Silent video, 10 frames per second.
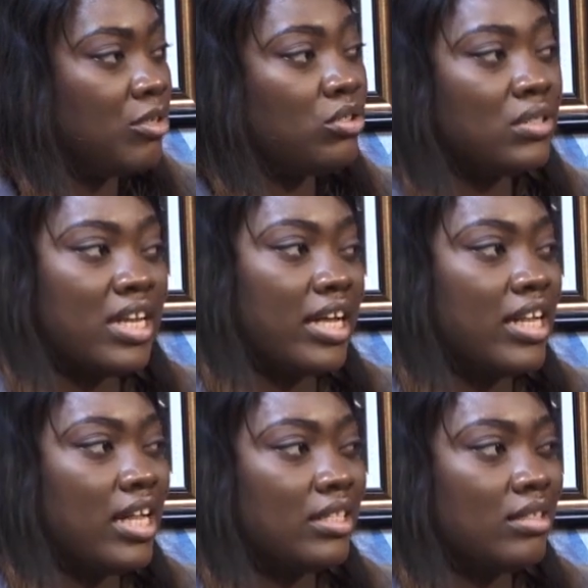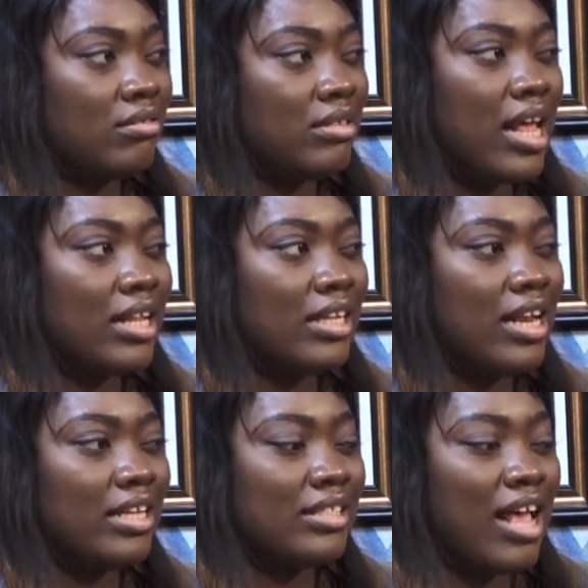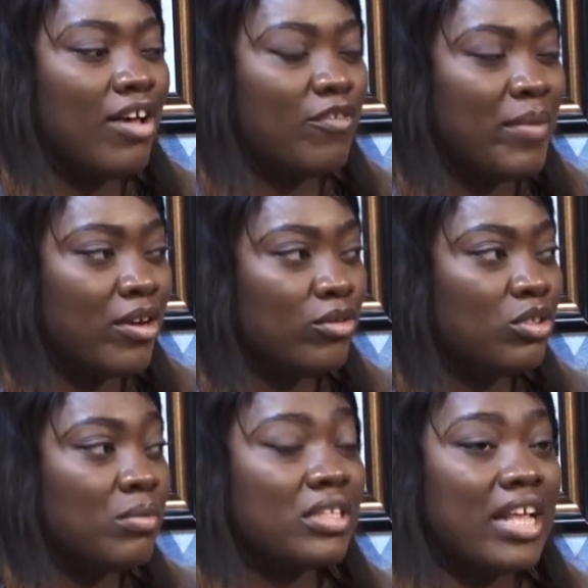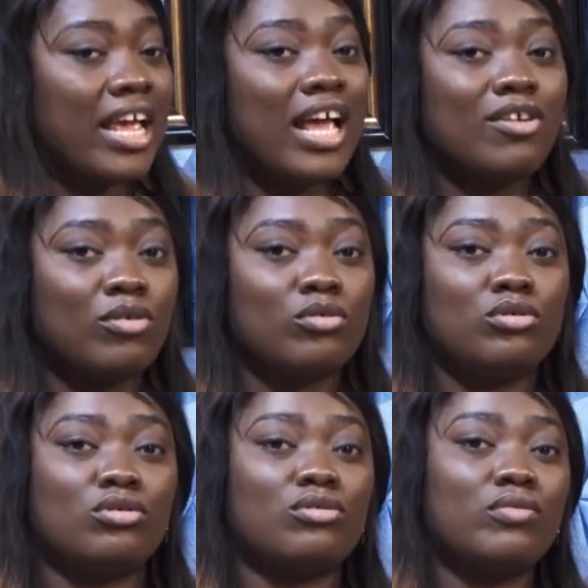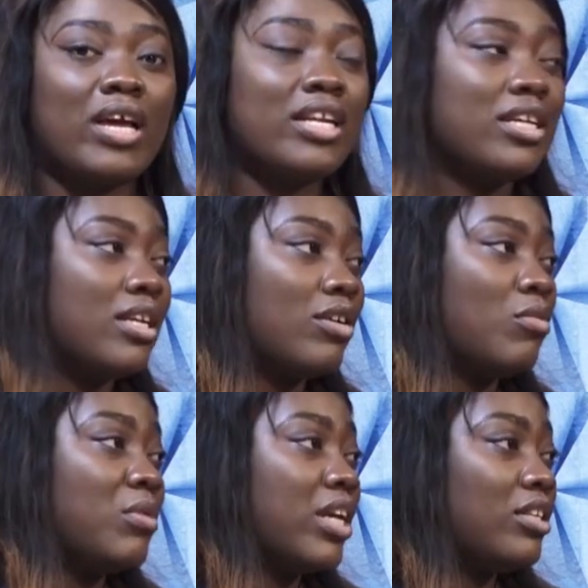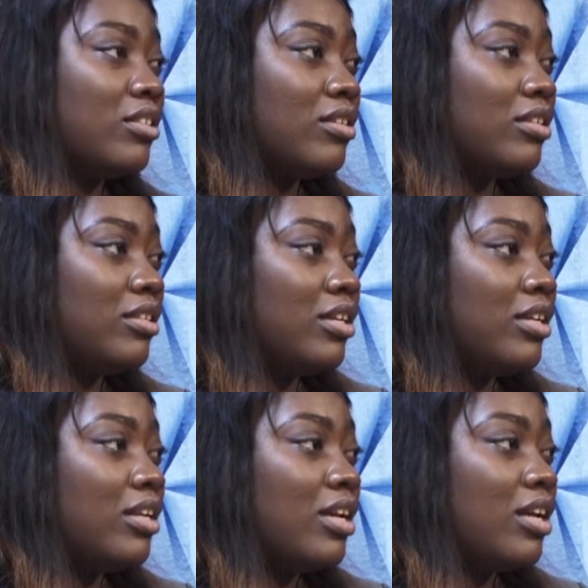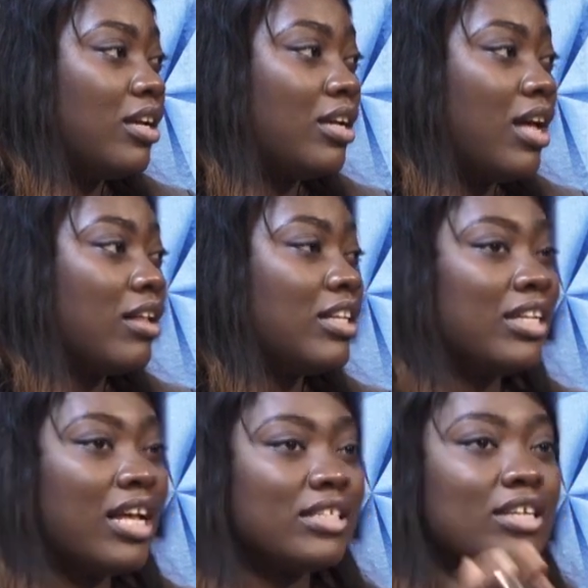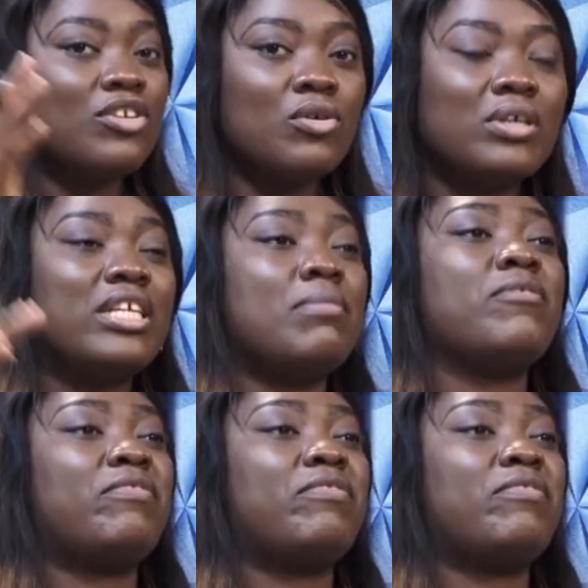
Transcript: issues like that is out of my control? Because I can't go to any communication outlet now and say, give